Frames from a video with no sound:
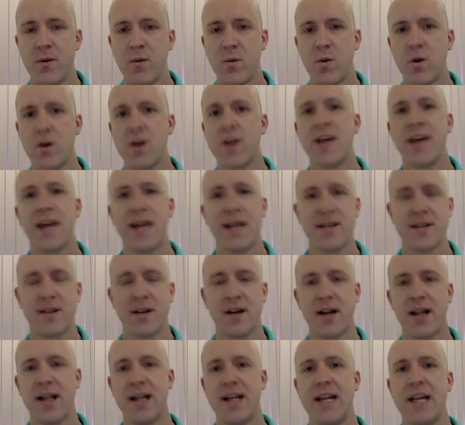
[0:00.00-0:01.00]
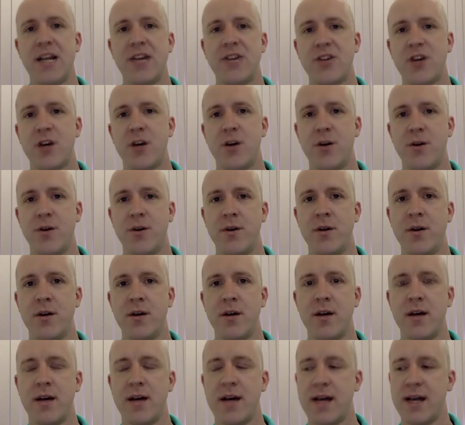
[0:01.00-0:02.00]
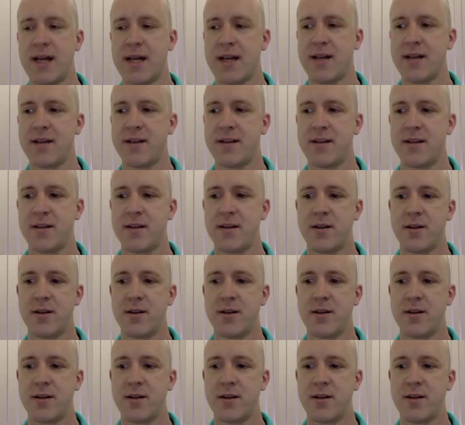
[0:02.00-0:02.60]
workings are clearly shown, and